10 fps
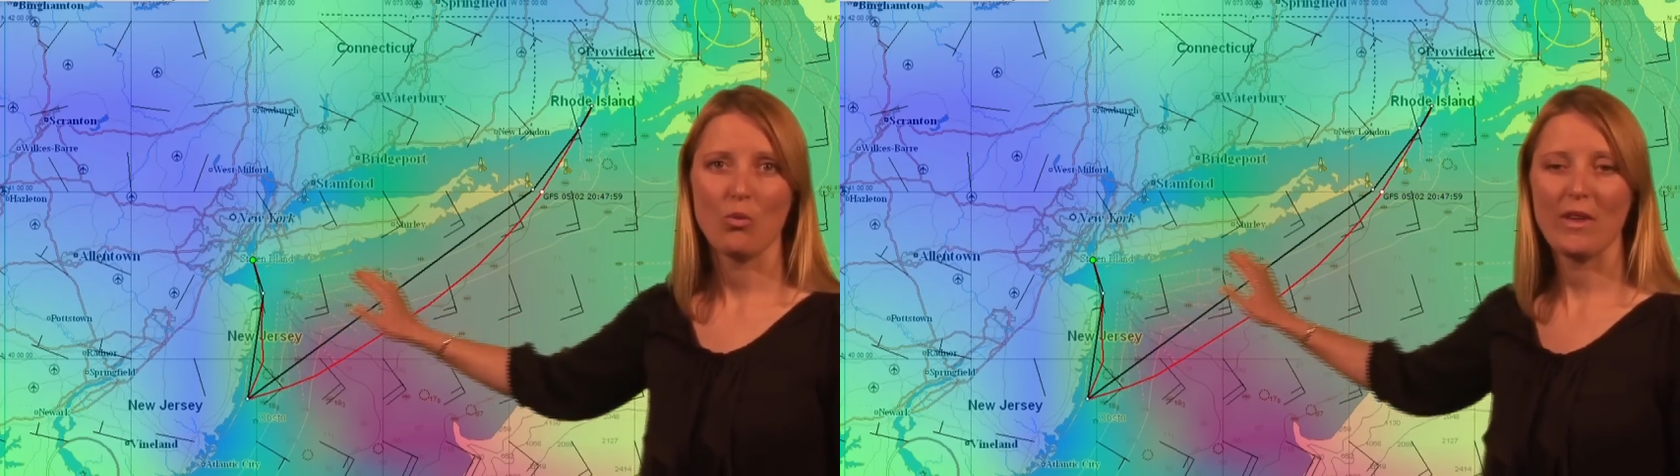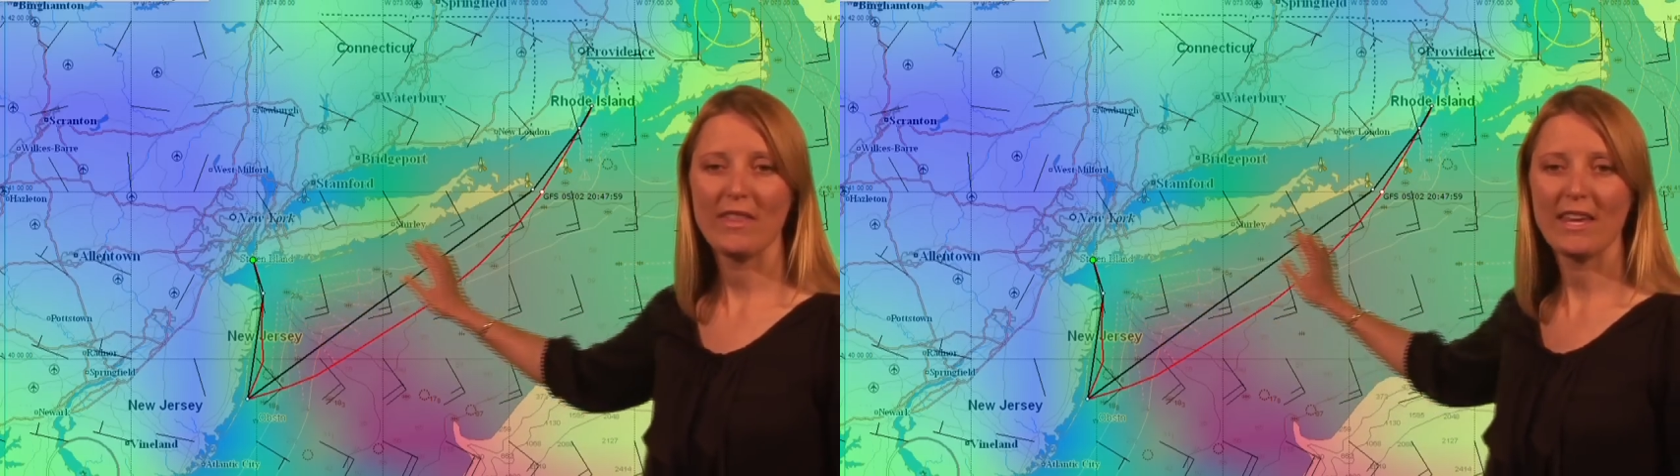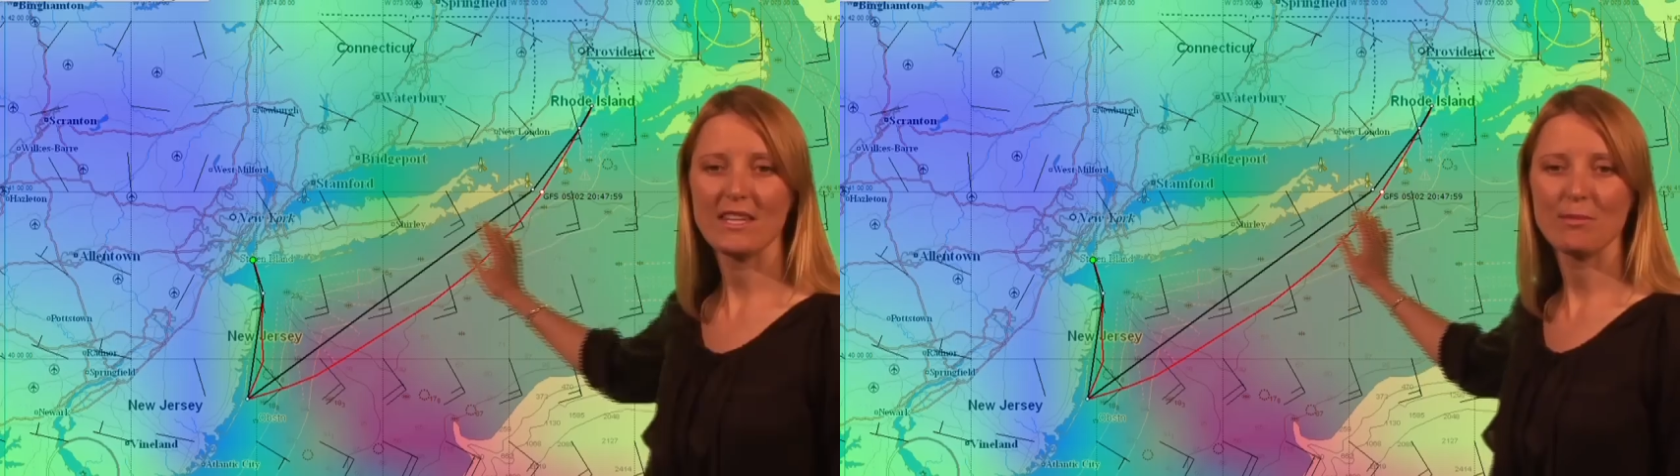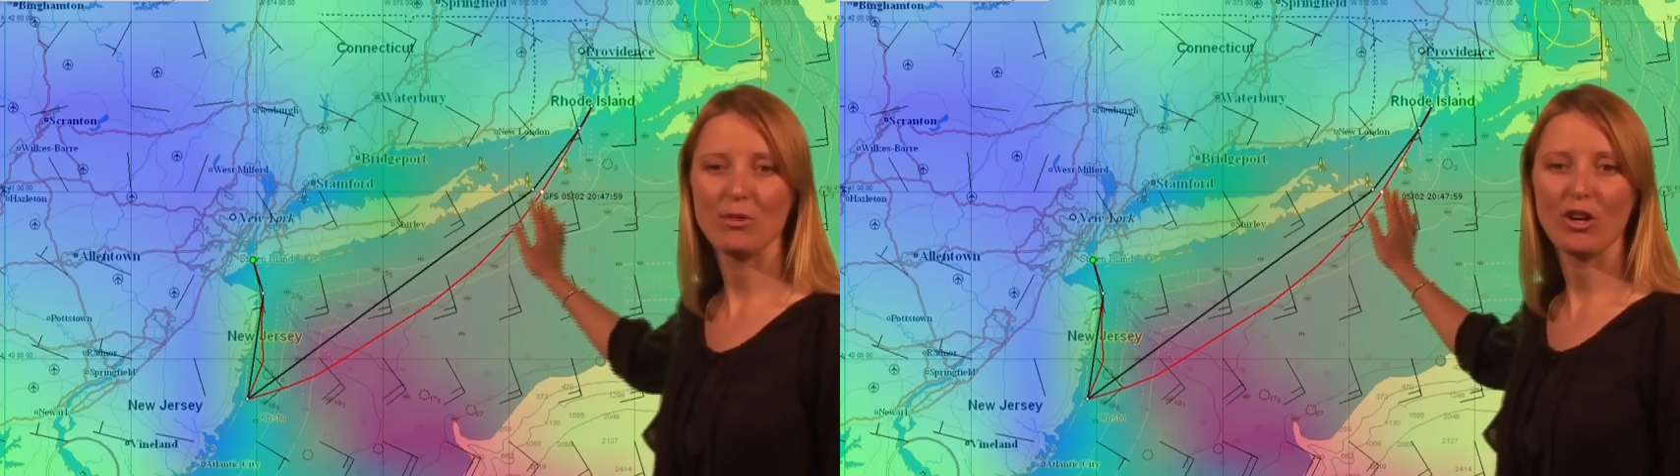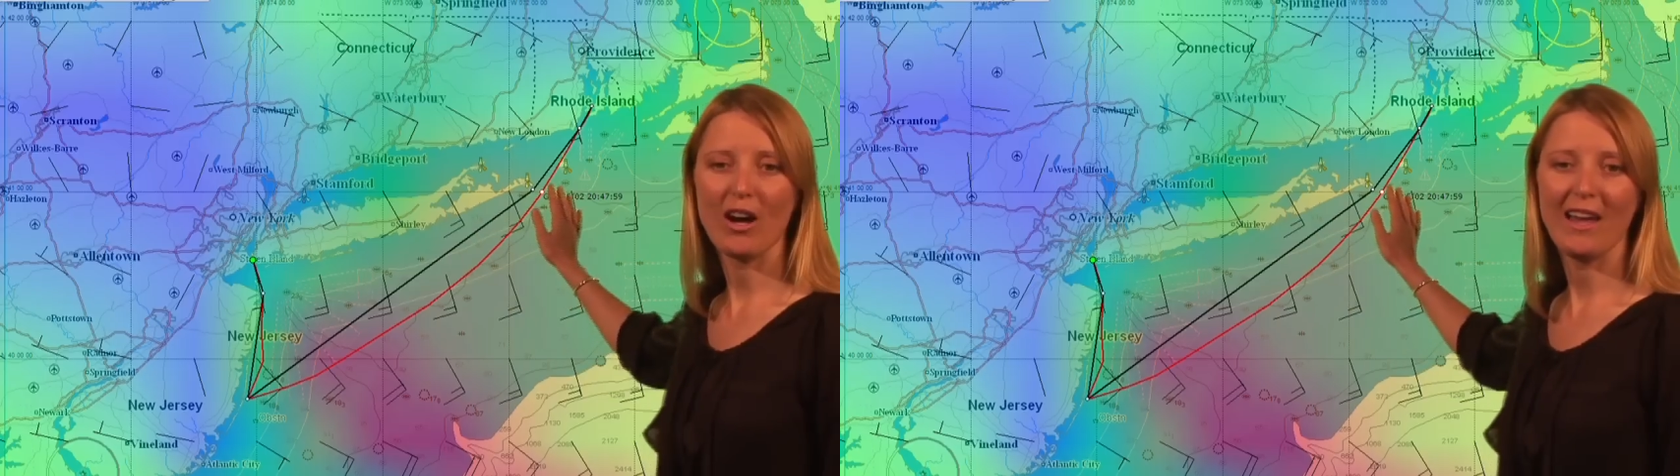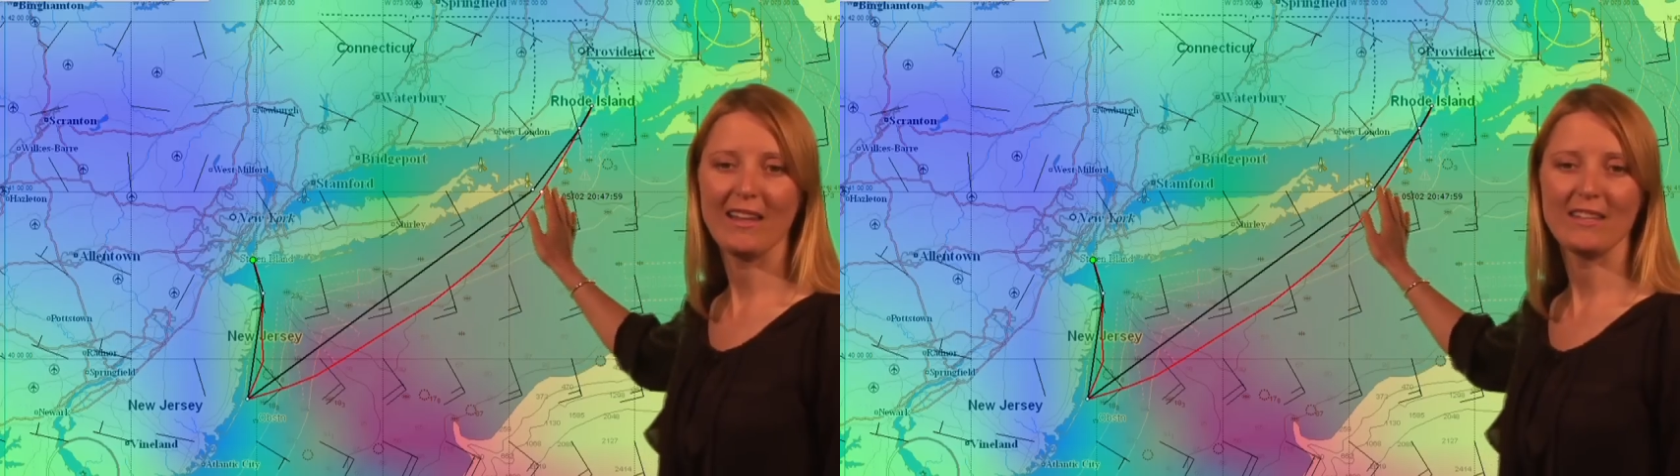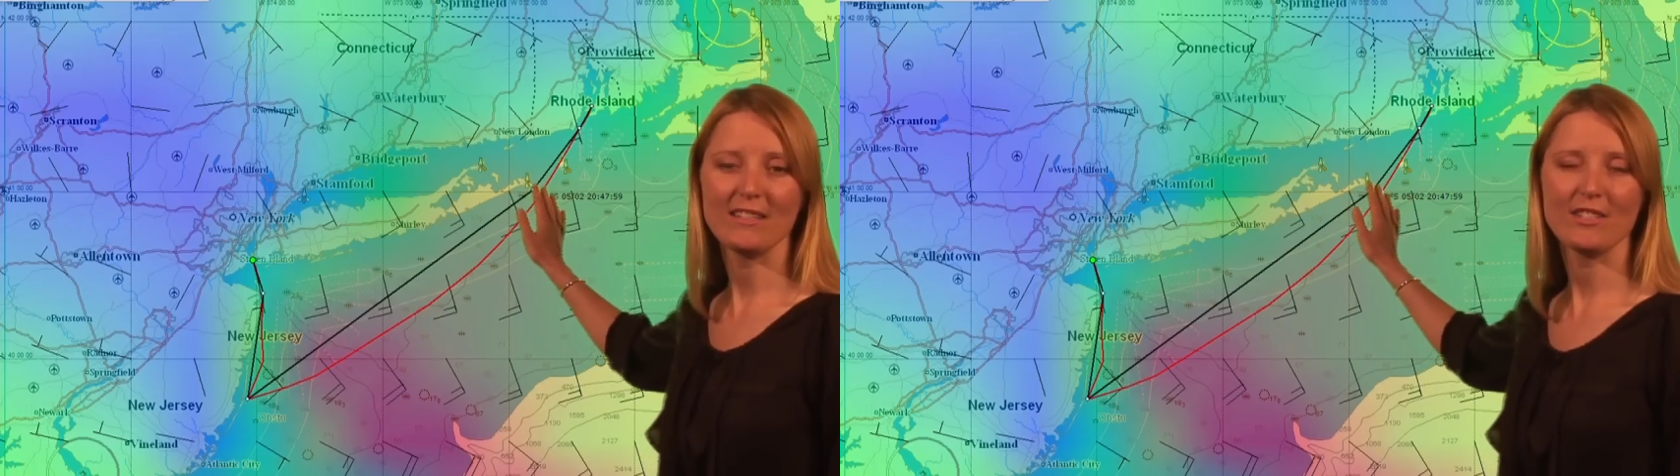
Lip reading: When they get to Block Island,